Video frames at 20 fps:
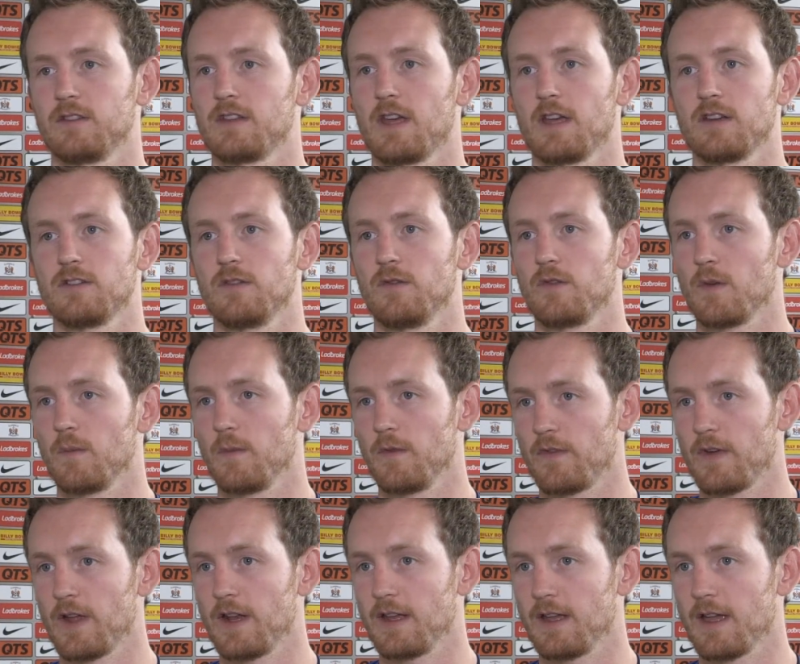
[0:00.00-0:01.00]
the session from the
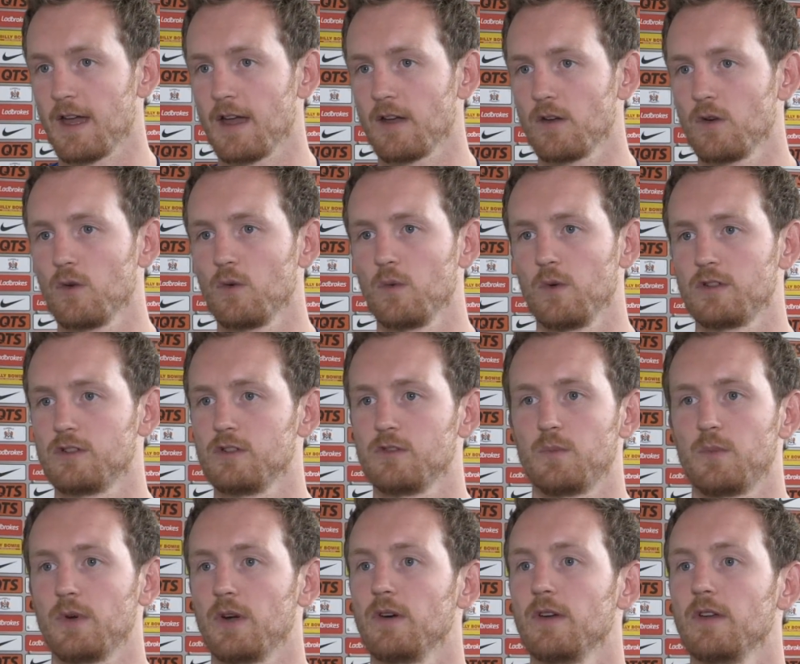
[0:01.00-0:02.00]
very get-go, which is
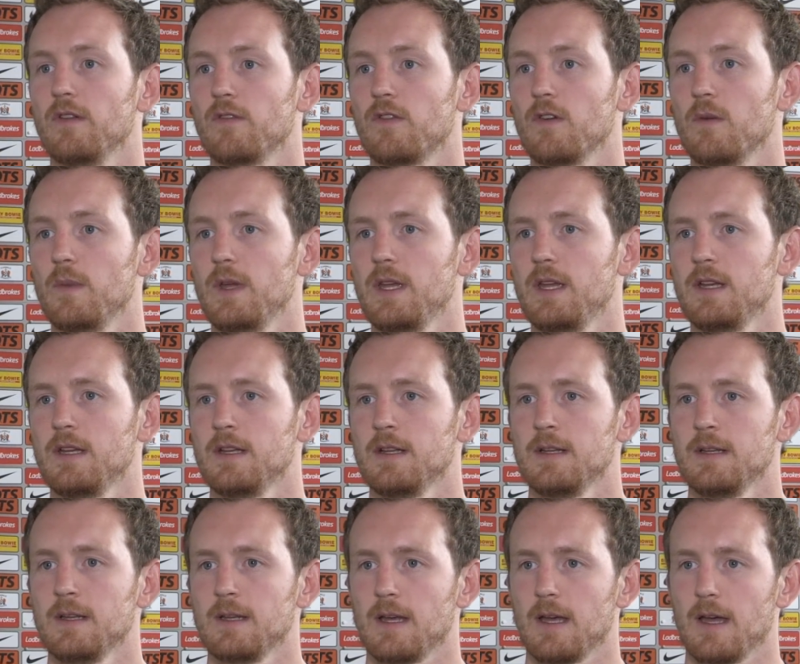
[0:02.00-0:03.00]
brilliant for me.
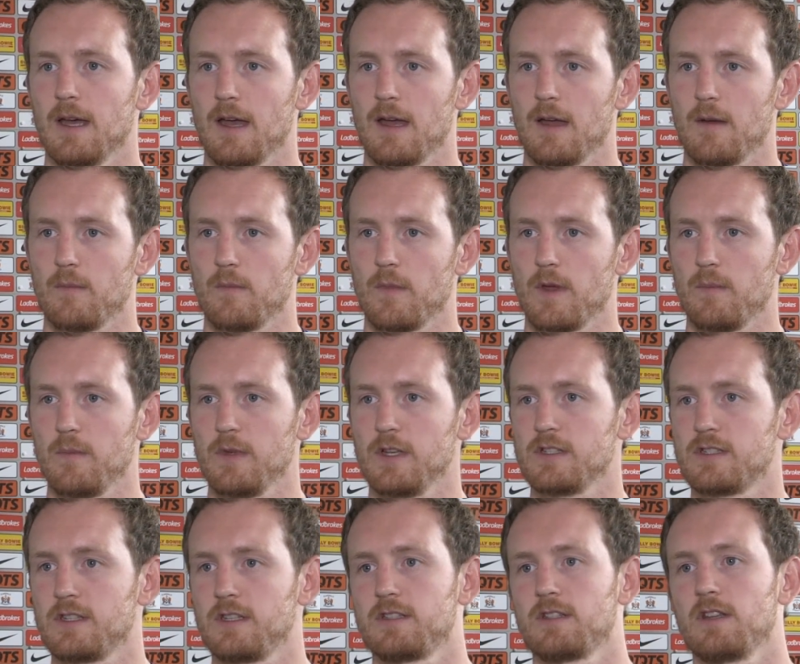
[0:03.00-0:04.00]
It
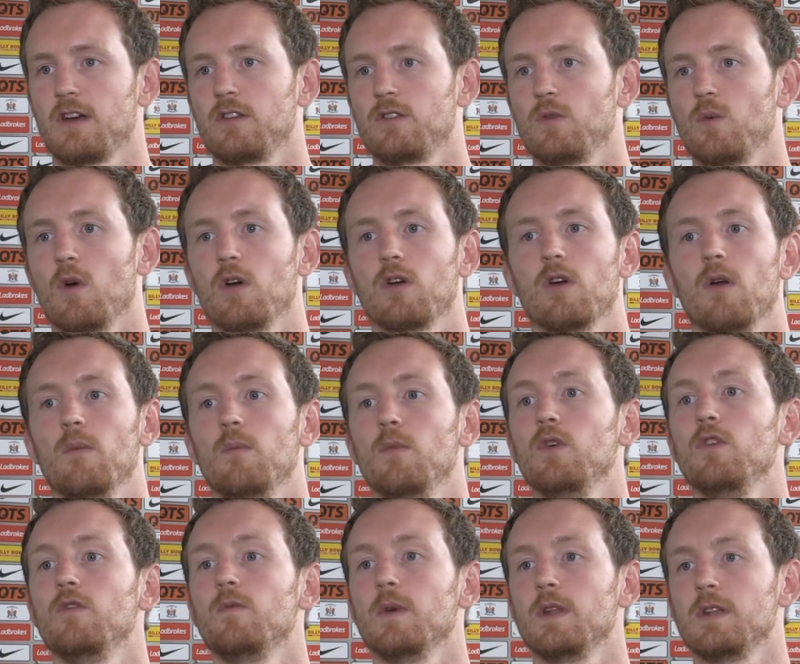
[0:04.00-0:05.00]
means they start to work on
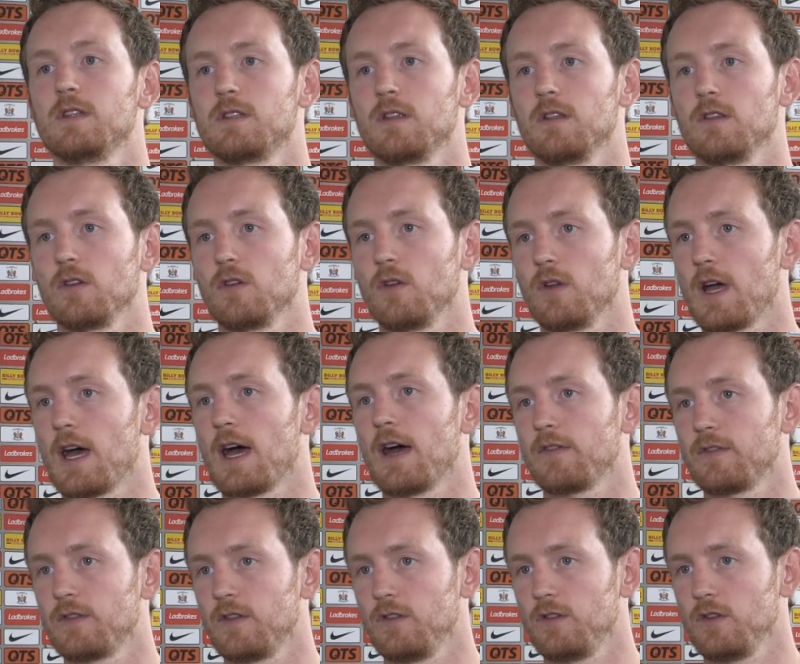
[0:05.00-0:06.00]
movements that they're going to
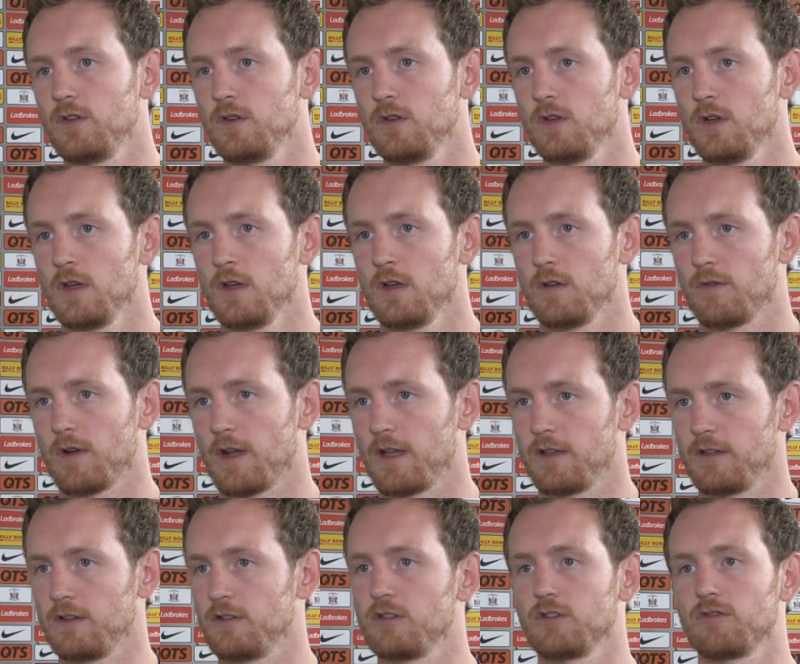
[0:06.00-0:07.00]
have to do
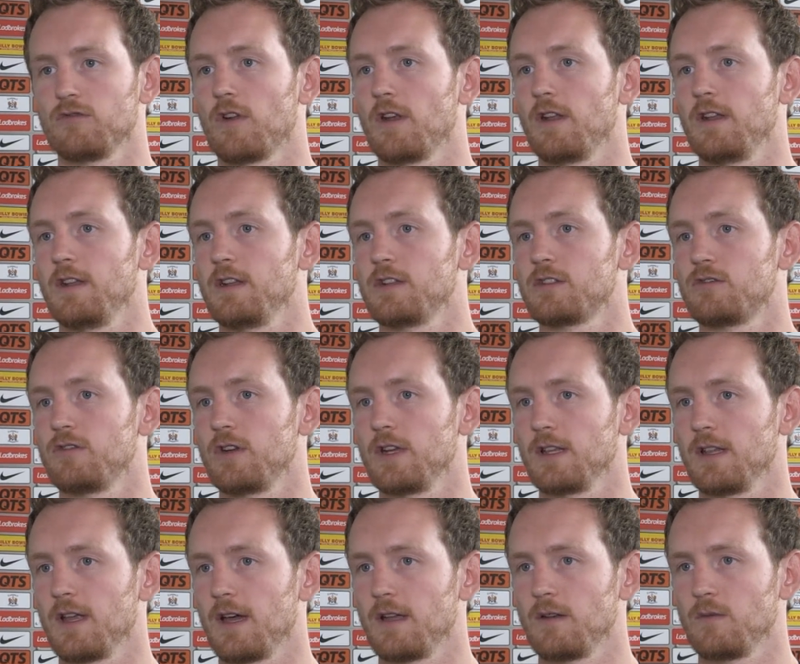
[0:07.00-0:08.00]
rather than just running in a
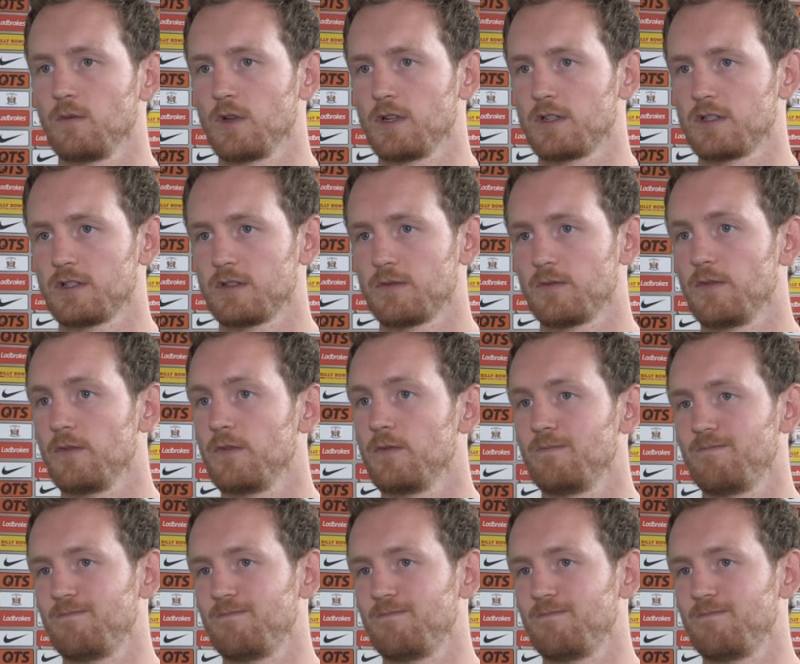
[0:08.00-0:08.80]
straight line, which